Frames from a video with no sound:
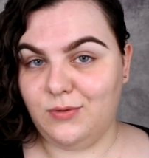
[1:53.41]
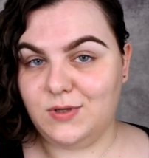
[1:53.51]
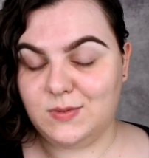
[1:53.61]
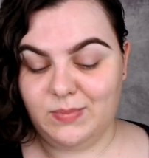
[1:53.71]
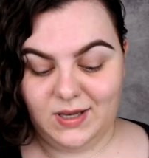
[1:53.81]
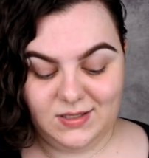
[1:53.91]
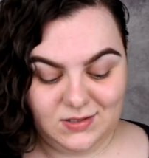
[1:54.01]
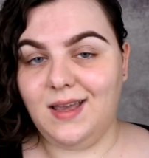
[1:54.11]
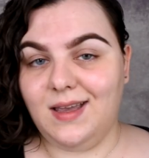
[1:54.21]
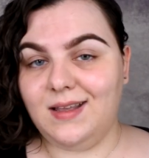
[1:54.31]
Louis base
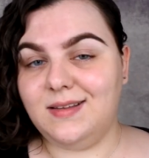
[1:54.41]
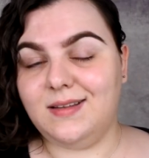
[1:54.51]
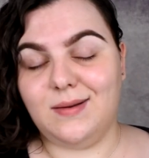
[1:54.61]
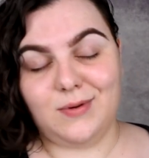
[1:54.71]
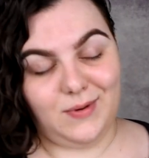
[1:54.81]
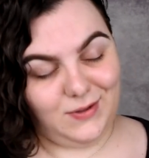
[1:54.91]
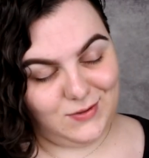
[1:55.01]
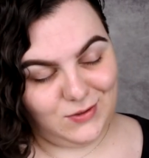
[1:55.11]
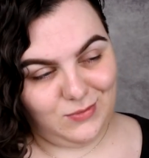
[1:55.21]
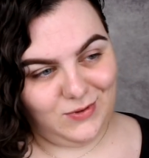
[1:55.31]
and I'm going
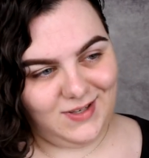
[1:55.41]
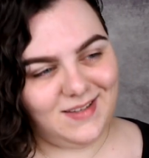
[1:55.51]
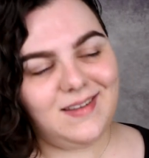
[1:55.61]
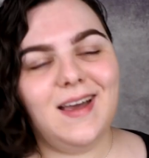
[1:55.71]
to zoom you in,